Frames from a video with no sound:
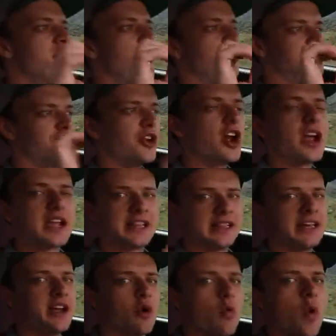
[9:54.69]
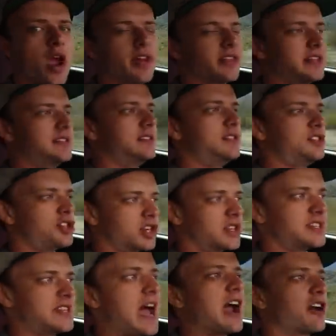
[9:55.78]
It was very clear where they took
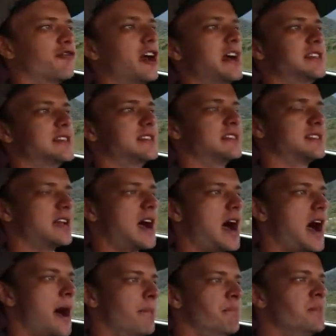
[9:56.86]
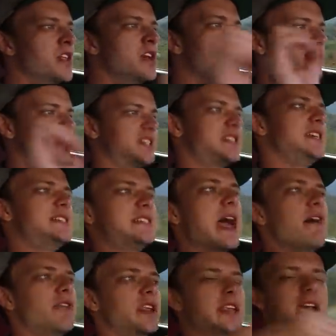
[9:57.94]
the sacrifices. Um, with the
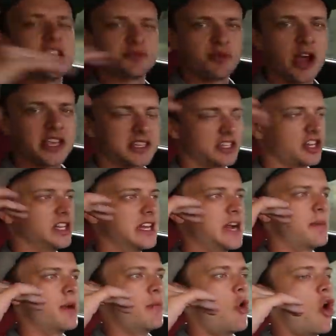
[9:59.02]
C7, yes, prices are a little bit